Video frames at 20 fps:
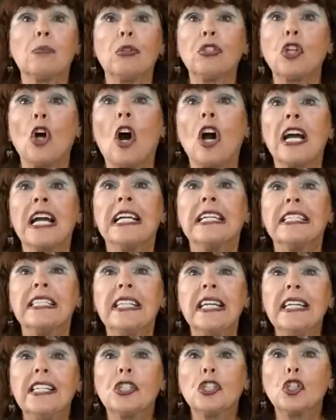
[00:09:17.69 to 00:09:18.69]
which are
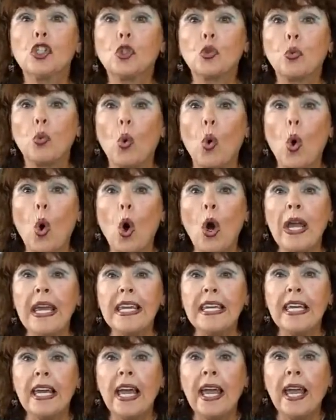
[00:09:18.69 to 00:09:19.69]

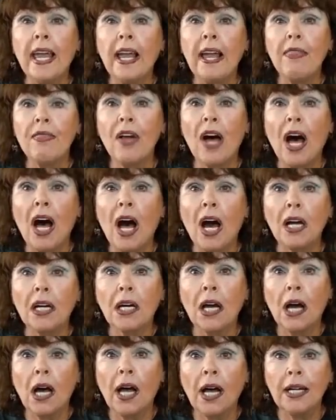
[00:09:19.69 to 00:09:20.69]
destroying the
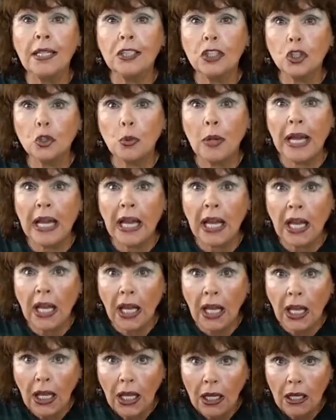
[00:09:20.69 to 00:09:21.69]

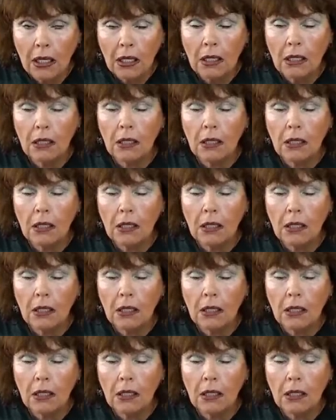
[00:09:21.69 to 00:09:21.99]
country,